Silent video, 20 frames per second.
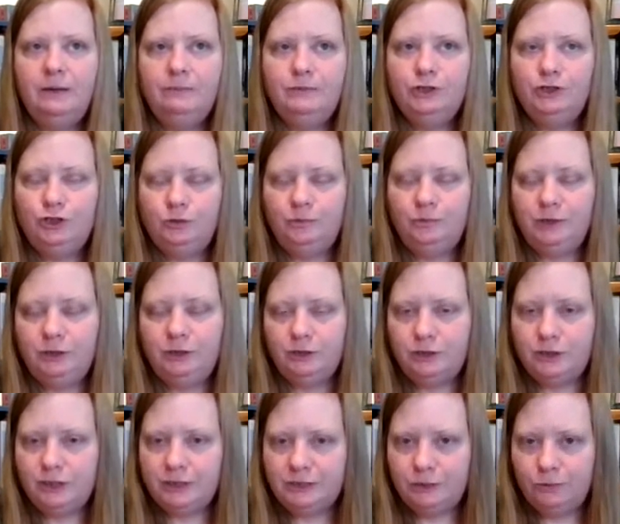Jupiter
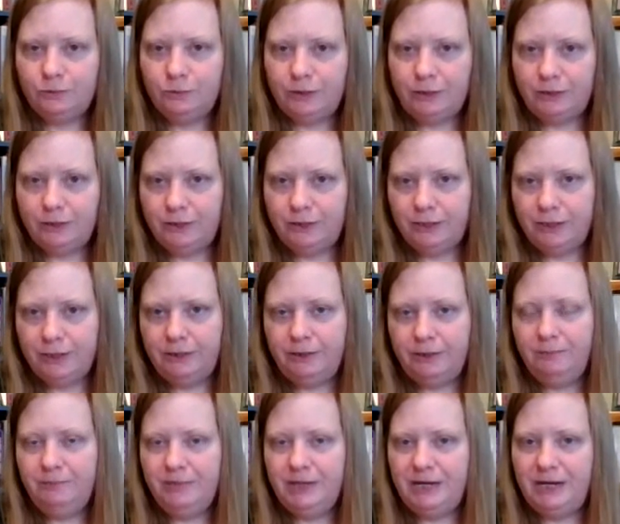is also one of
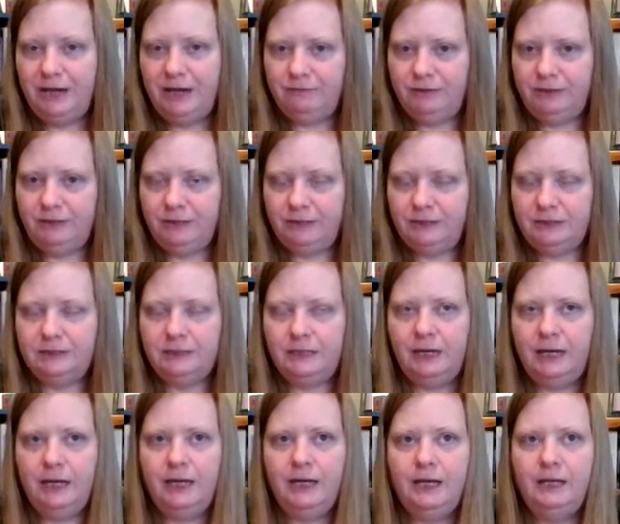the benefics
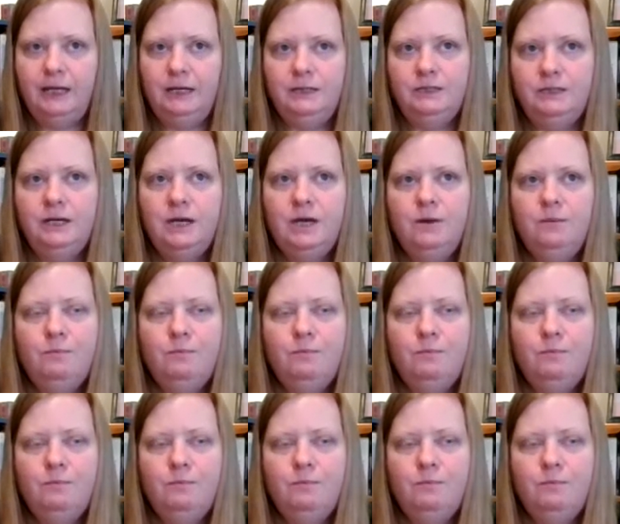and